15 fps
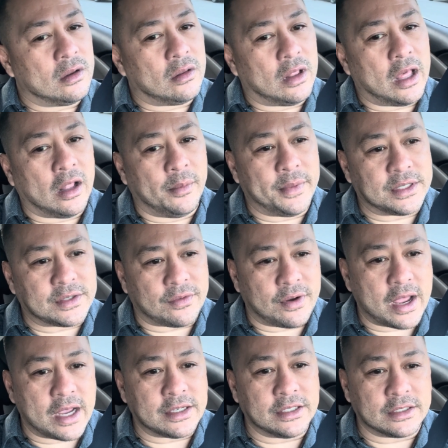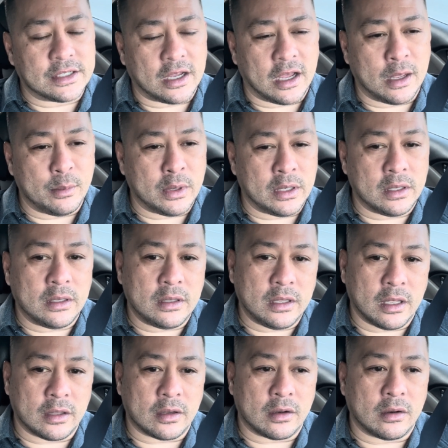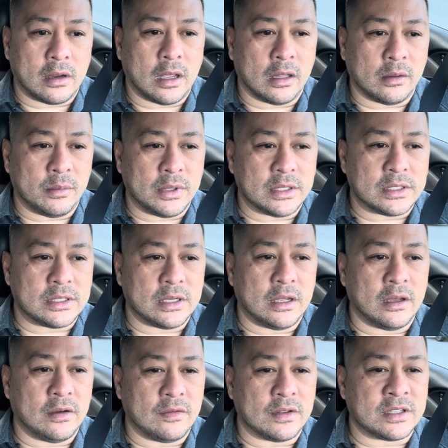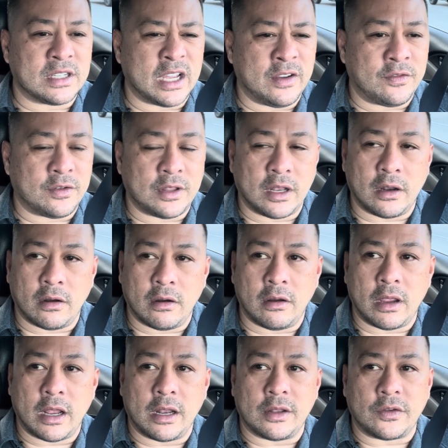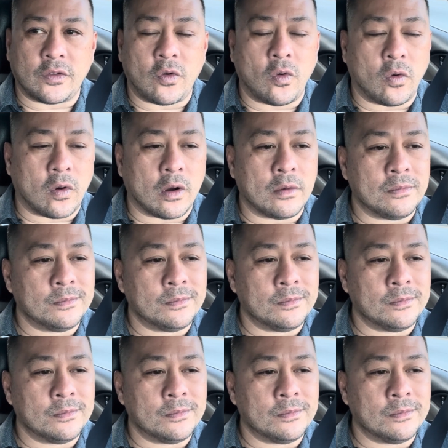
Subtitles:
Elements of reaction time and the other elements of the cipher that are at its core.